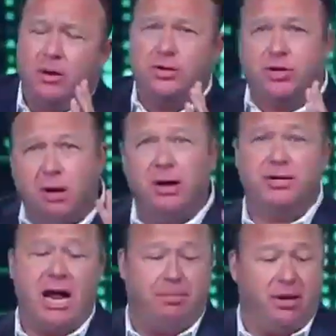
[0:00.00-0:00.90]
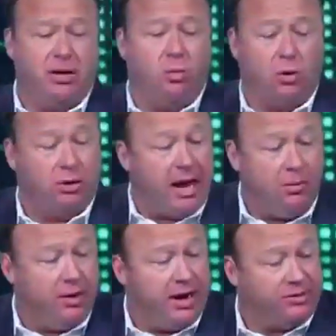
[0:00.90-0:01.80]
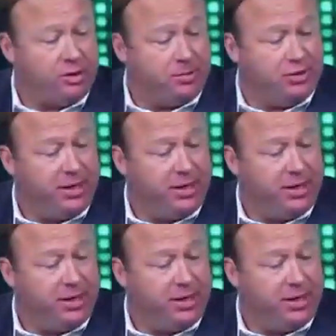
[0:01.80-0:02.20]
There is so much happening in the world. I want to ask Dr.